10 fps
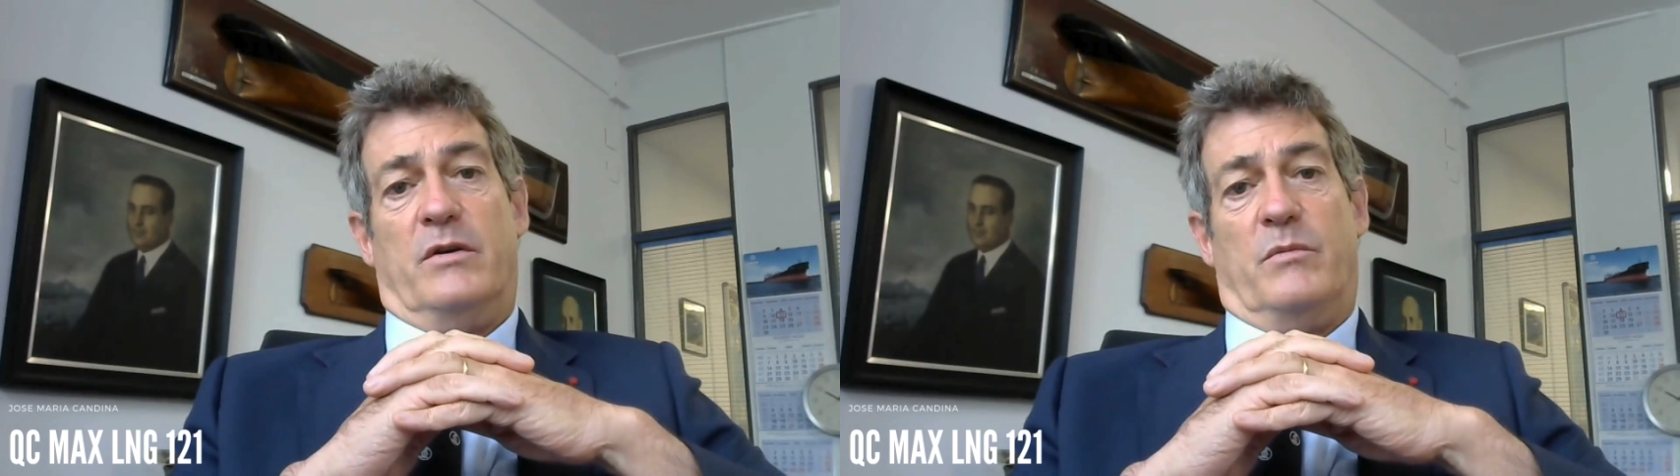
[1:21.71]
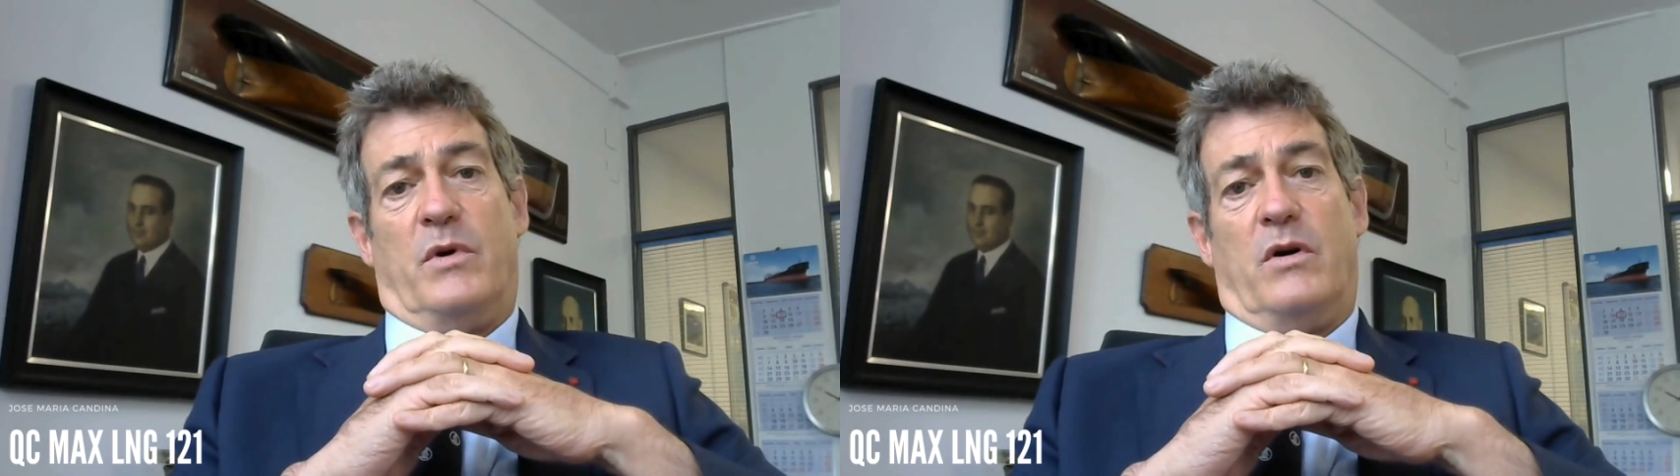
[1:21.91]

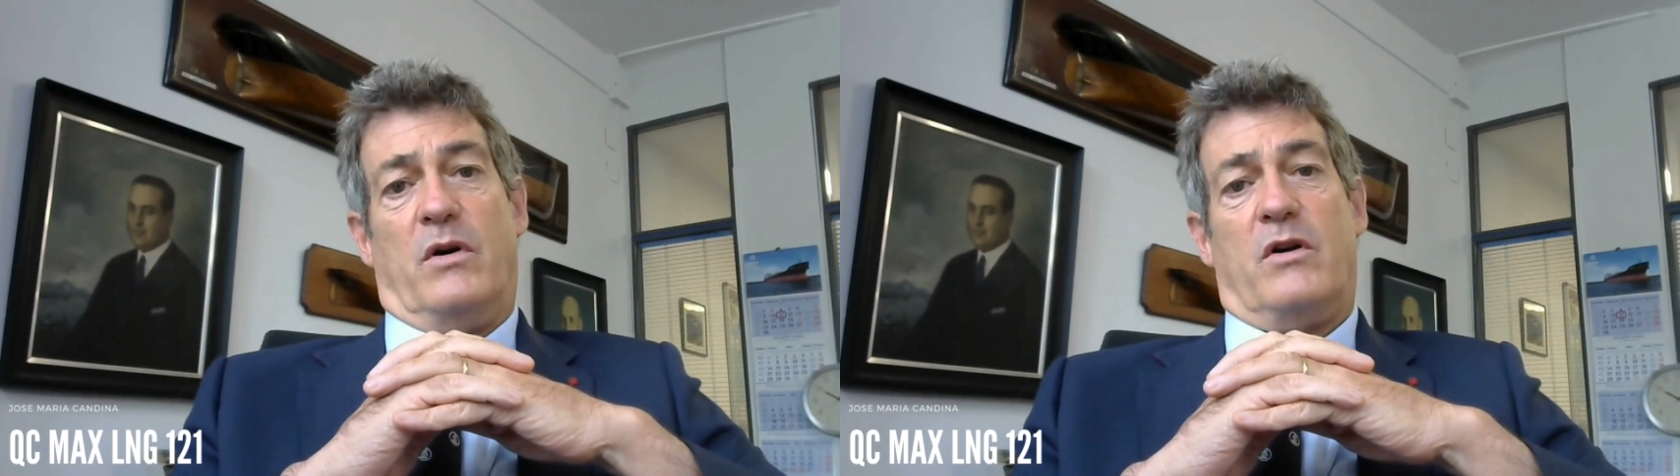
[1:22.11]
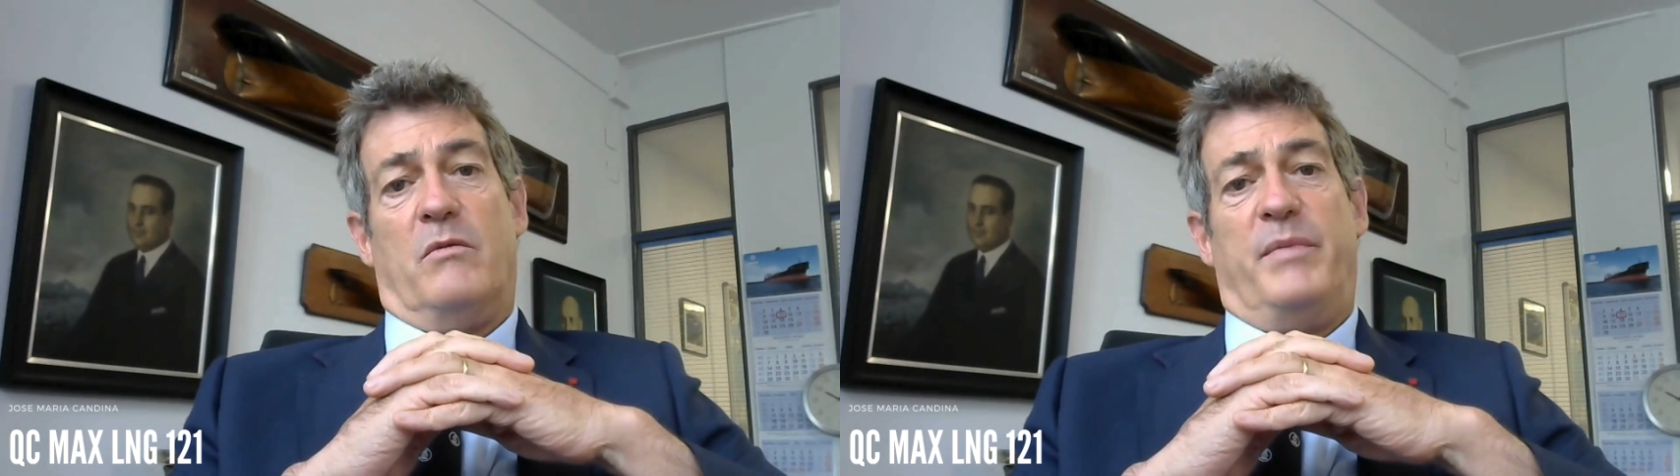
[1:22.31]

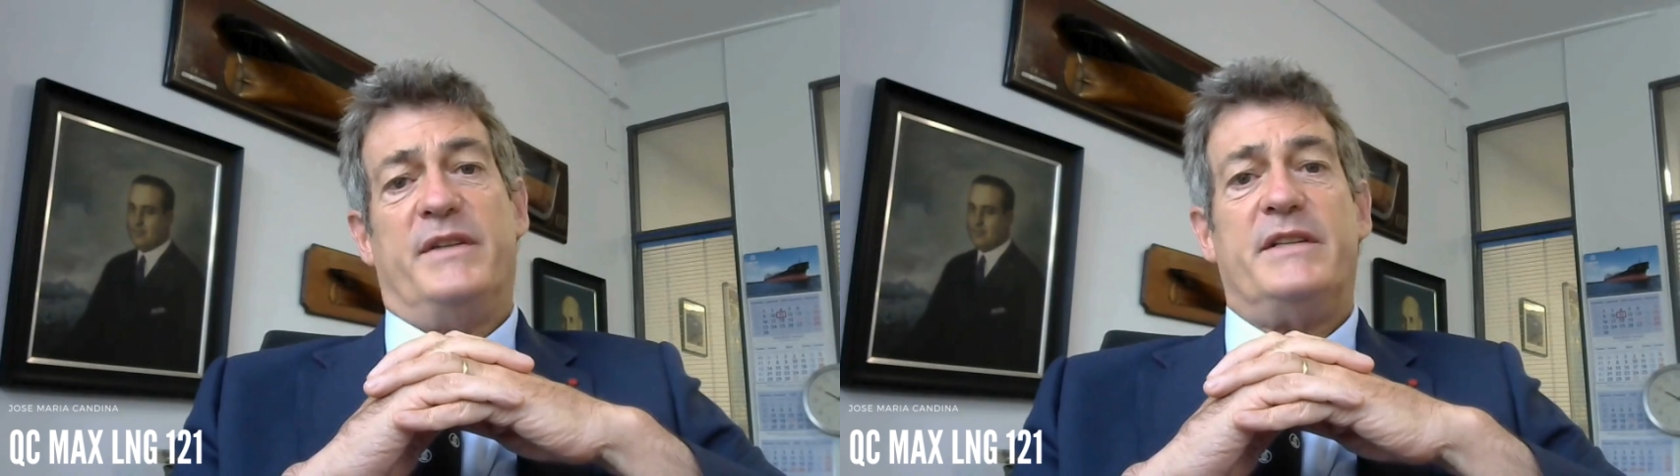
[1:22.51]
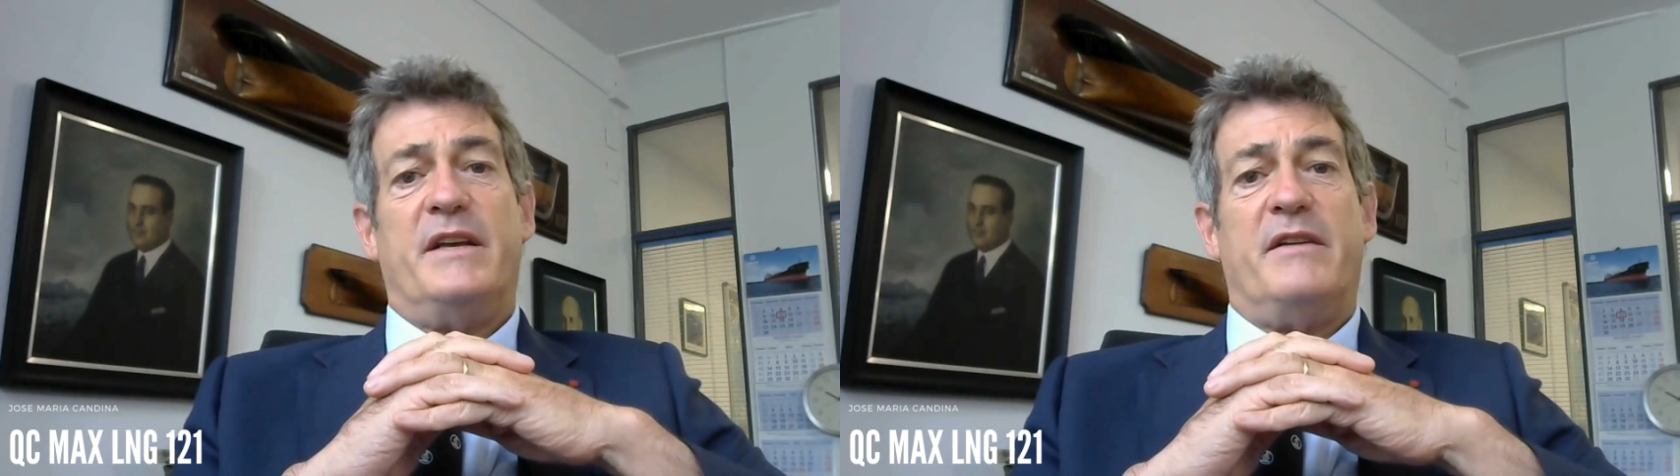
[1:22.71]
more
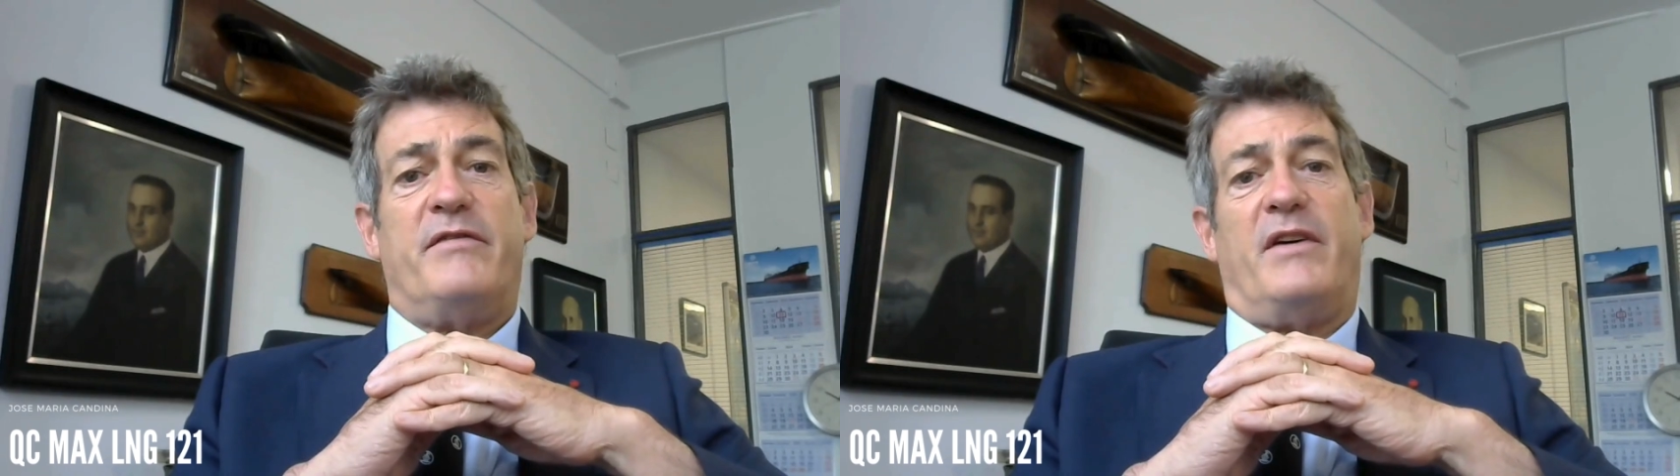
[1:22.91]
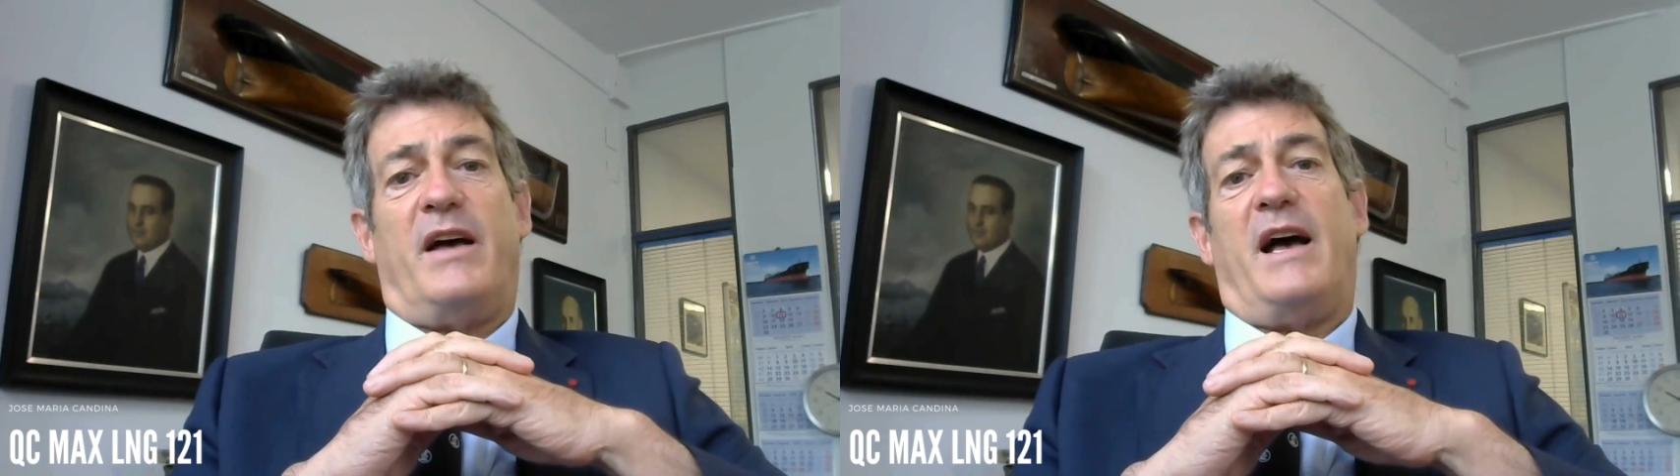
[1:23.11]

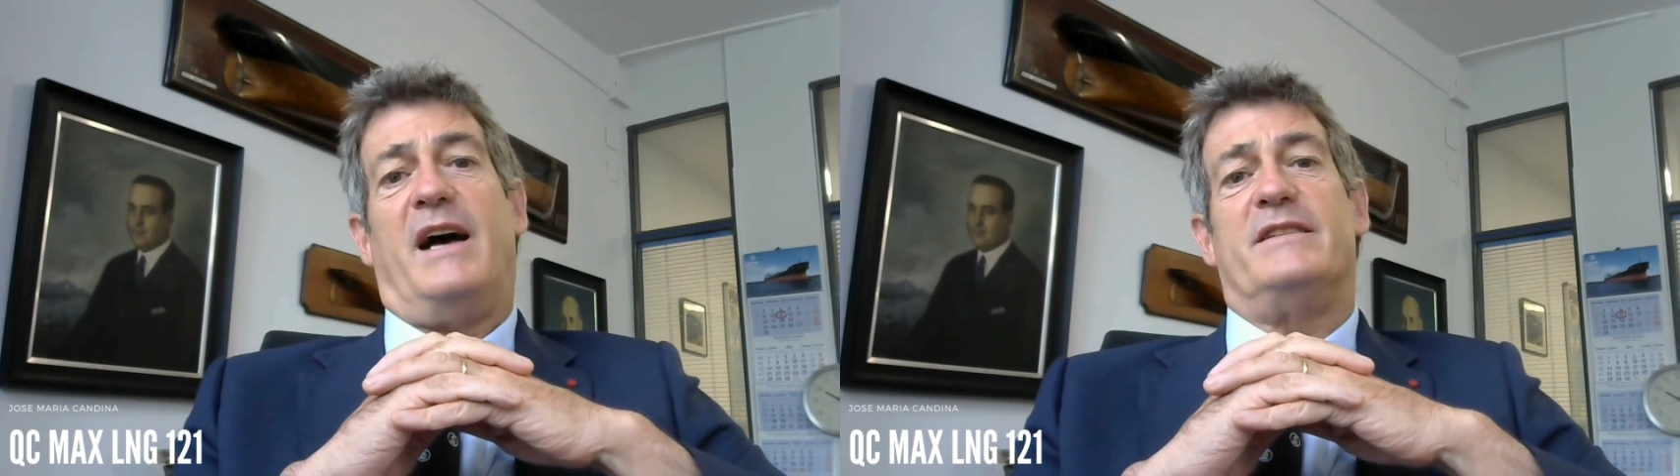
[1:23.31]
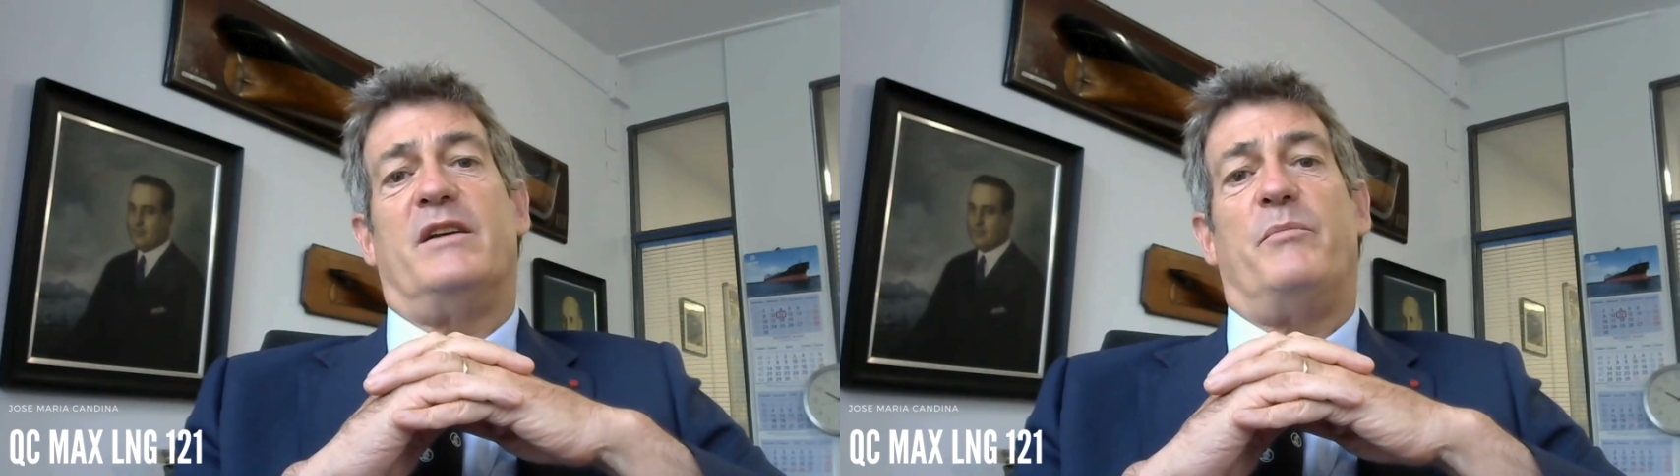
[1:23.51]
competitive
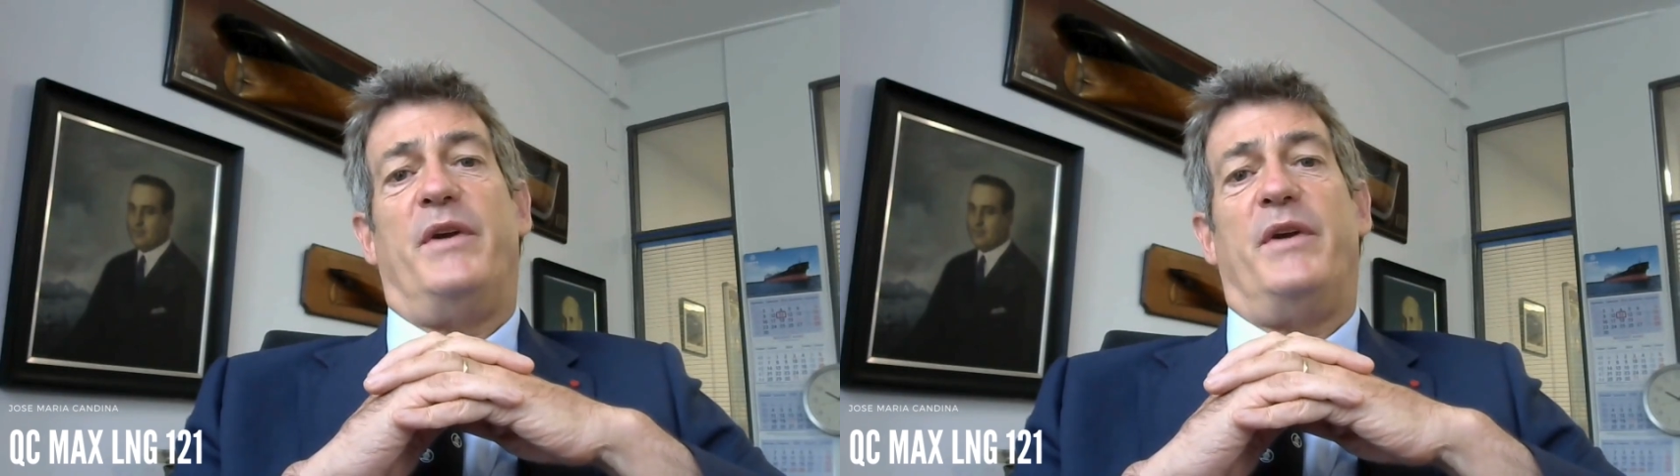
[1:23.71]
and